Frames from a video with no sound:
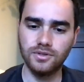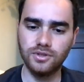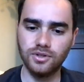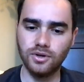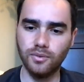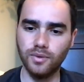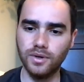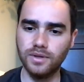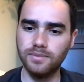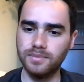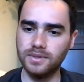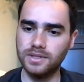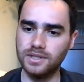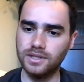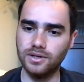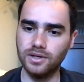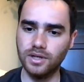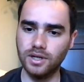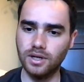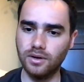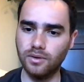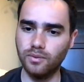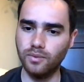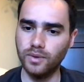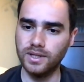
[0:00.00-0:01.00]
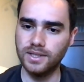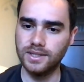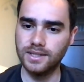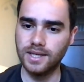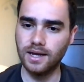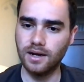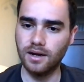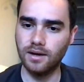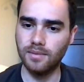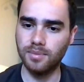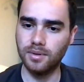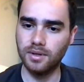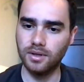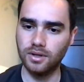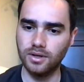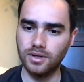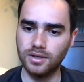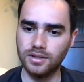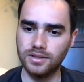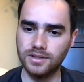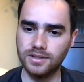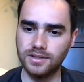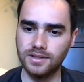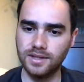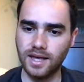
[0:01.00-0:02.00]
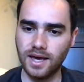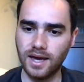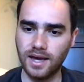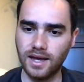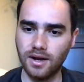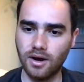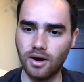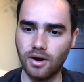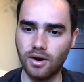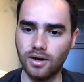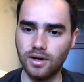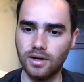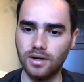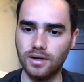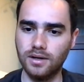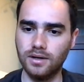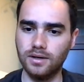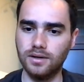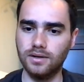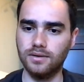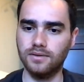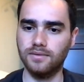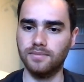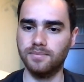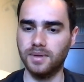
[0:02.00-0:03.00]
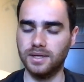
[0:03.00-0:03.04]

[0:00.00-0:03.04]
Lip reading: So with material, we set up alerts that are